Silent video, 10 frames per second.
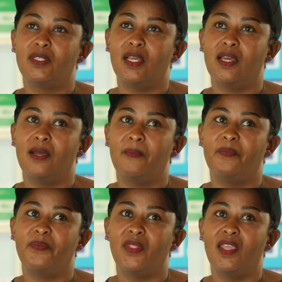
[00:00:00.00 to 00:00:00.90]

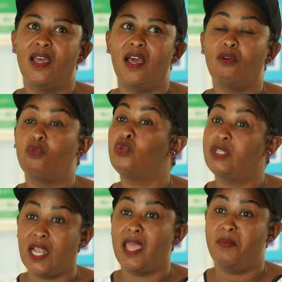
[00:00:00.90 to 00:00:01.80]
a good
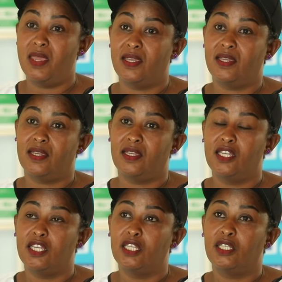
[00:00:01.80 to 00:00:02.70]
timing.
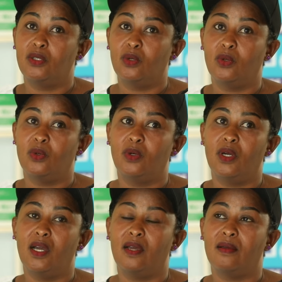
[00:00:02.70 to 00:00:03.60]
So
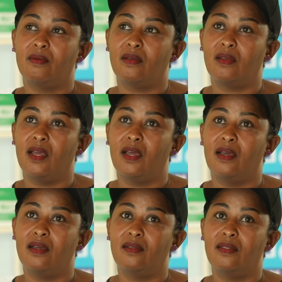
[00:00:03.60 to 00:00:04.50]

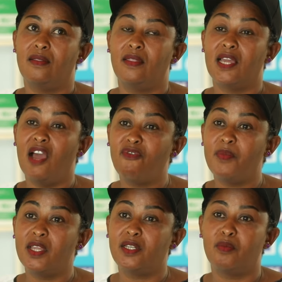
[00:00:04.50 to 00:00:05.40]
the
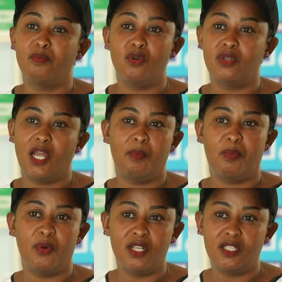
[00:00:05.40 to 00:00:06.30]
government brought
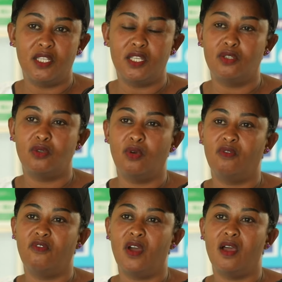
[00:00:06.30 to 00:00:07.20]
up policies
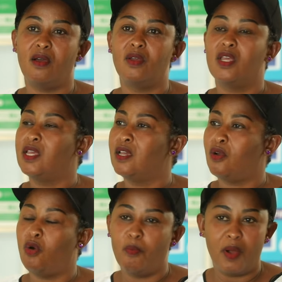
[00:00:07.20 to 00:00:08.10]
of
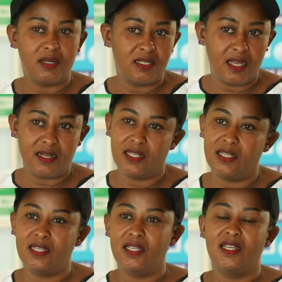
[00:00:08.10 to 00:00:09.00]

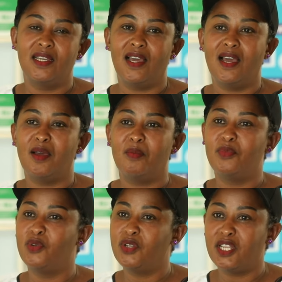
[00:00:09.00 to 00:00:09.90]
compulsory
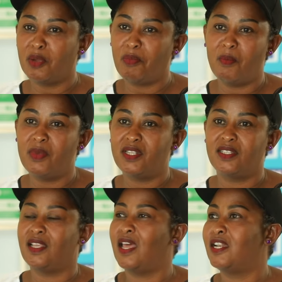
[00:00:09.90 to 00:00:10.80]
building
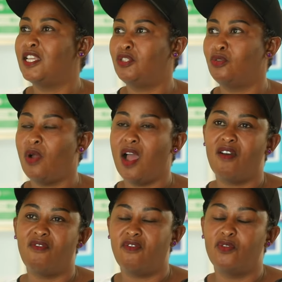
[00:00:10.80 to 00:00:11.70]
permits. Unless you
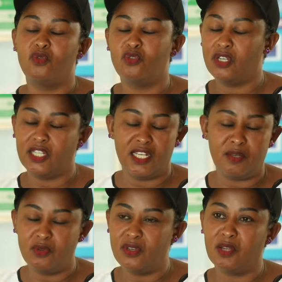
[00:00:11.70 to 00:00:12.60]
will not
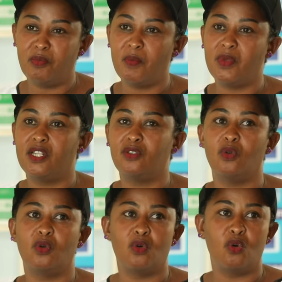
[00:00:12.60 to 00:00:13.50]
get building permits
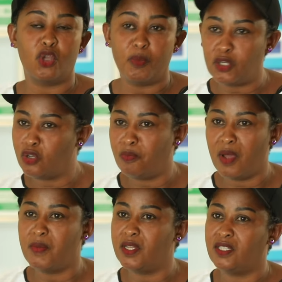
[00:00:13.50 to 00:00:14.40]
or occupation
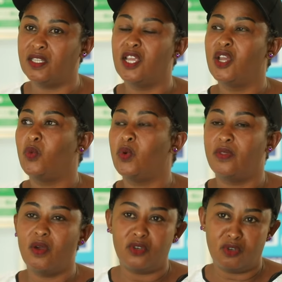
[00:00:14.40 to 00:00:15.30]
permits
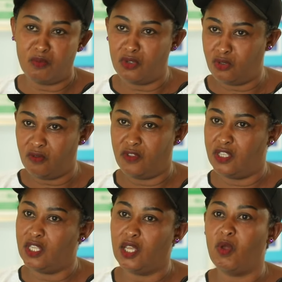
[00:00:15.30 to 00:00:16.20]
without most of
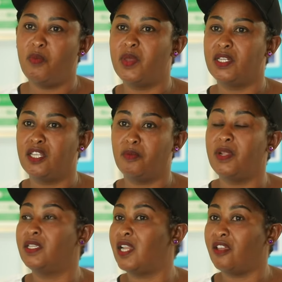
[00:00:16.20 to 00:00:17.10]
these equipments in
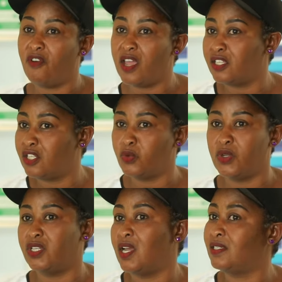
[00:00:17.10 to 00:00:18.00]
place, like fire
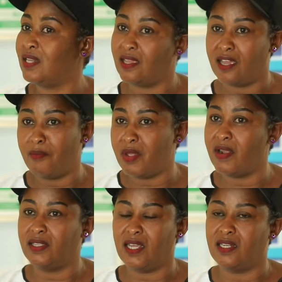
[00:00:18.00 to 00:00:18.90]
extinguishers, like
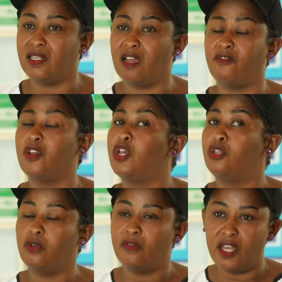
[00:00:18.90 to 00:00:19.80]
cameras and stuff.
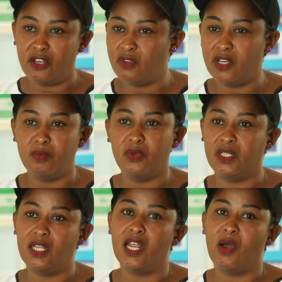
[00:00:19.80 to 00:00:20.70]
So that really
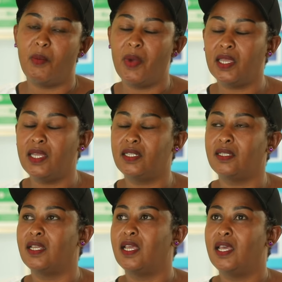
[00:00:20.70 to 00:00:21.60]
boosted our market.
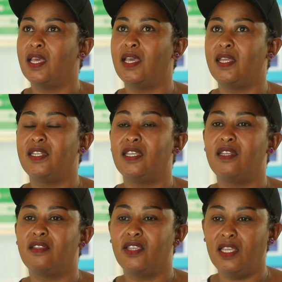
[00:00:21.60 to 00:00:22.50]
And
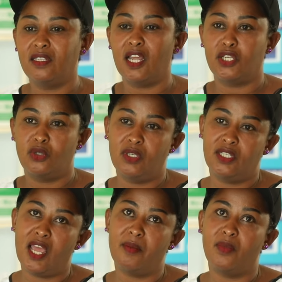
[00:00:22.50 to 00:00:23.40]
in just a short
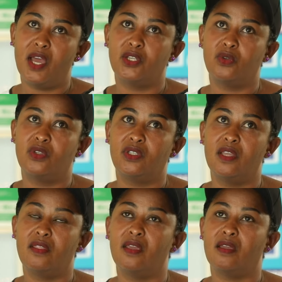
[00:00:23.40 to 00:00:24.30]
time, I should
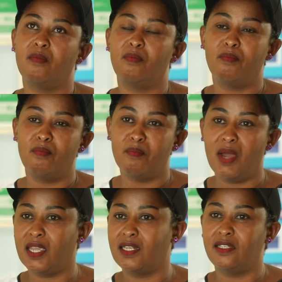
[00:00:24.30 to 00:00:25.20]
say the
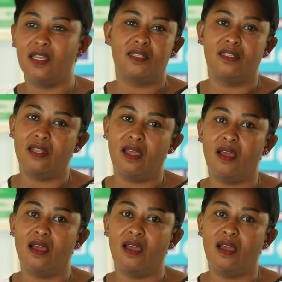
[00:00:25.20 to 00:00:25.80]
market just